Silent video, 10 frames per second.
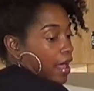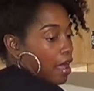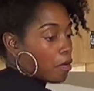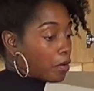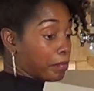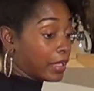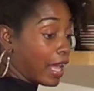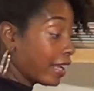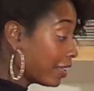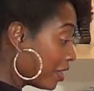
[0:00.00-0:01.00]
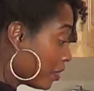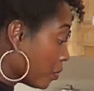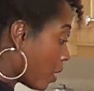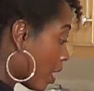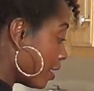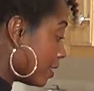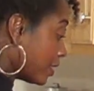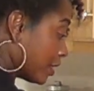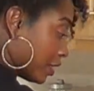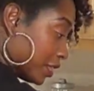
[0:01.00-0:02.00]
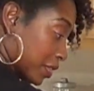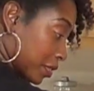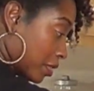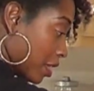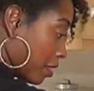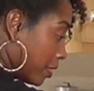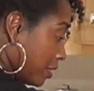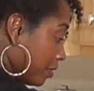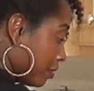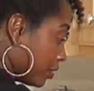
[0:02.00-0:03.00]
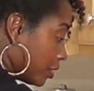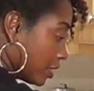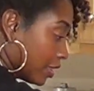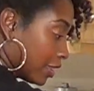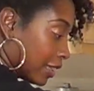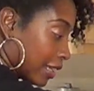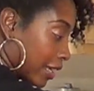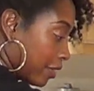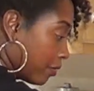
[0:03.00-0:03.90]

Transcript: our black quinoa is still going. Just let it